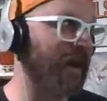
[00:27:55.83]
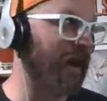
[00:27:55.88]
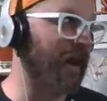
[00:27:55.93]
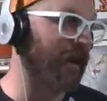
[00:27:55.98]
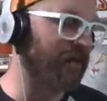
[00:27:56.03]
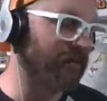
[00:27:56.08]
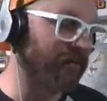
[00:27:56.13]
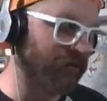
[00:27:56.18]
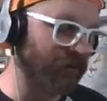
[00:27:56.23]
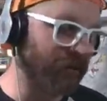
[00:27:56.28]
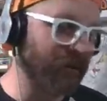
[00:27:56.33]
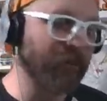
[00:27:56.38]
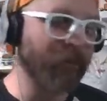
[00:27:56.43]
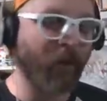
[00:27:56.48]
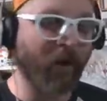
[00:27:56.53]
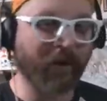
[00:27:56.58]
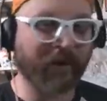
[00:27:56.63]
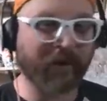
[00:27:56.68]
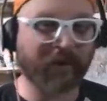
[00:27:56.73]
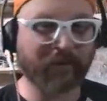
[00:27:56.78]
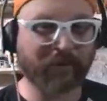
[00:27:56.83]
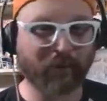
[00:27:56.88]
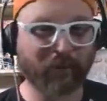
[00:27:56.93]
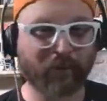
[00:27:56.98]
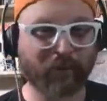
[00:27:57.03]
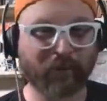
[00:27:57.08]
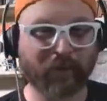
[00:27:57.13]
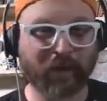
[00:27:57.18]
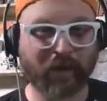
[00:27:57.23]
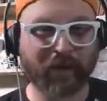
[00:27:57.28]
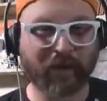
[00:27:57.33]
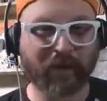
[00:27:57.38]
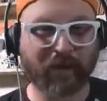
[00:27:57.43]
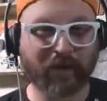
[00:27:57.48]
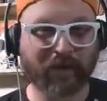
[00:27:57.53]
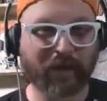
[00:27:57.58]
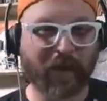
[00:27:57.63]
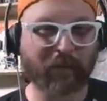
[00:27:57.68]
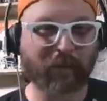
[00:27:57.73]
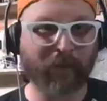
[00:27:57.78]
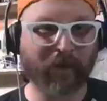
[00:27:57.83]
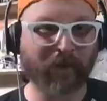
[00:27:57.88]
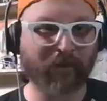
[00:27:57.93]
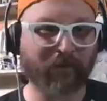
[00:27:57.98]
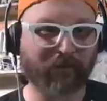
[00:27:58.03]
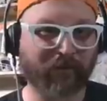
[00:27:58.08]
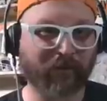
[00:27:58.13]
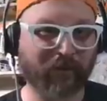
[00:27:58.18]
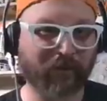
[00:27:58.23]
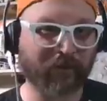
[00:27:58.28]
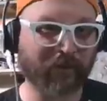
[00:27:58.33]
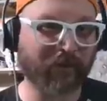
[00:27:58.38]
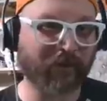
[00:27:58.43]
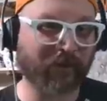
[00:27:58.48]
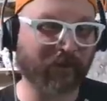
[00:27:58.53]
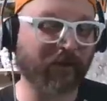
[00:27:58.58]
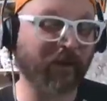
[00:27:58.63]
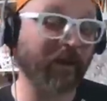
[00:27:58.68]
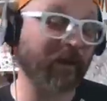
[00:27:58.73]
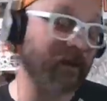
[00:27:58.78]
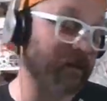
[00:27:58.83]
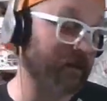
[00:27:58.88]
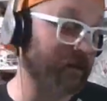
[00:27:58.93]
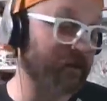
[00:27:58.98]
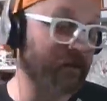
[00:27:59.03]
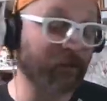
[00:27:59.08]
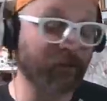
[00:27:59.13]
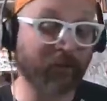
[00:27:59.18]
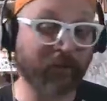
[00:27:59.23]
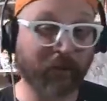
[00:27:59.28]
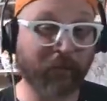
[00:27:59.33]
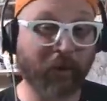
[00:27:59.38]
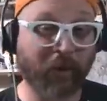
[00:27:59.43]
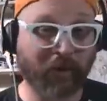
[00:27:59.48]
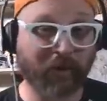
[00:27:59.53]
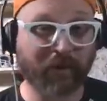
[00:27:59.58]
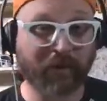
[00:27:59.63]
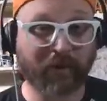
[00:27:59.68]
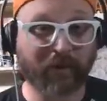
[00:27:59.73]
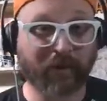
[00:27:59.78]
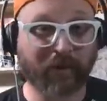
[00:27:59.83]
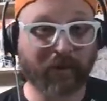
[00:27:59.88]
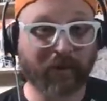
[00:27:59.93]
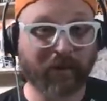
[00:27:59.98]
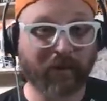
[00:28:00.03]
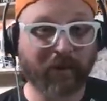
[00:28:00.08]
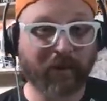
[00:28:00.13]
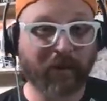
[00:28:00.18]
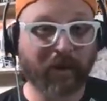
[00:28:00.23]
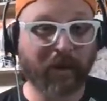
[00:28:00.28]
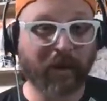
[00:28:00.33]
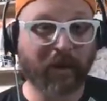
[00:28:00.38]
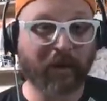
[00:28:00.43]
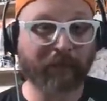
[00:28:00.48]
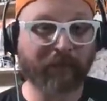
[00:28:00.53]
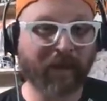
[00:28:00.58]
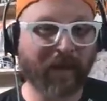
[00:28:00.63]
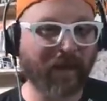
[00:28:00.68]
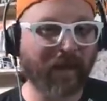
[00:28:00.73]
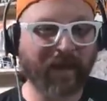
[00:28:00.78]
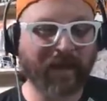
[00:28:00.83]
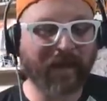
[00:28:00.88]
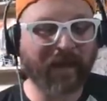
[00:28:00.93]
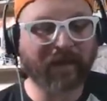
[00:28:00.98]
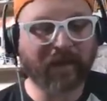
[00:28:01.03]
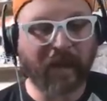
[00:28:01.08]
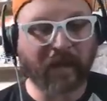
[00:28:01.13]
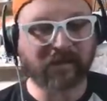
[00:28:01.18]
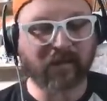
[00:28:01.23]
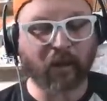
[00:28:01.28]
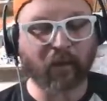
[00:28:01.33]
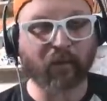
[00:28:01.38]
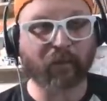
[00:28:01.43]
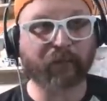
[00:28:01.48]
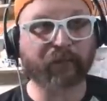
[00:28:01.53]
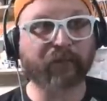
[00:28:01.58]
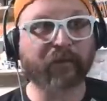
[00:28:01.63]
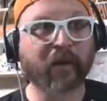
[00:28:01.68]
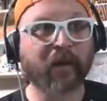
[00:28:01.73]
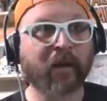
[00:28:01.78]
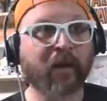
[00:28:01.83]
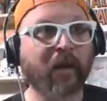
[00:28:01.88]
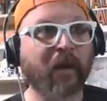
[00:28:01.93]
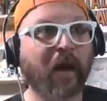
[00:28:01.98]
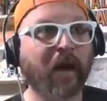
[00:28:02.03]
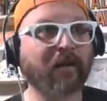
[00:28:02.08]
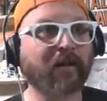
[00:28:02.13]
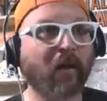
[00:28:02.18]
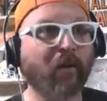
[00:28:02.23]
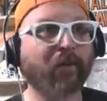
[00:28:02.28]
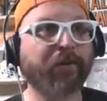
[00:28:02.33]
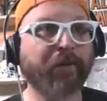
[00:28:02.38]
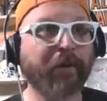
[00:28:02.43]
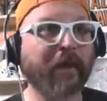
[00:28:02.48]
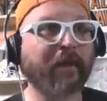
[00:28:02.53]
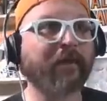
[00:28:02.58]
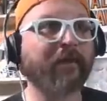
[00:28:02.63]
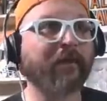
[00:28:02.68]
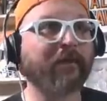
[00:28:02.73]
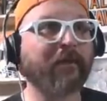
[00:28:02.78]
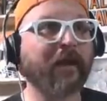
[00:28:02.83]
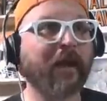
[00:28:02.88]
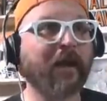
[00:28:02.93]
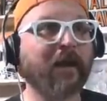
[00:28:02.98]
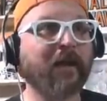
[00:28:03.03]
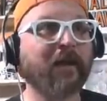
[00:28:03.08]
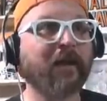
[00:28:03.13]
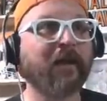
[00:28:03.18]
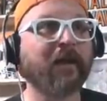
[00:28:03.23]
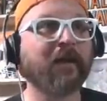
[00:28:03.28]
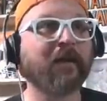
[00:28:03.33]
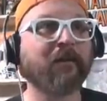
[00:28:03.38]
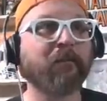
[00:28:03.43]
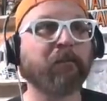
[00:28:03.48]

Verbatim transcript: and sleepwalking through a, a game against like UT Martin. Um, and, and I, I, don't I don't think that they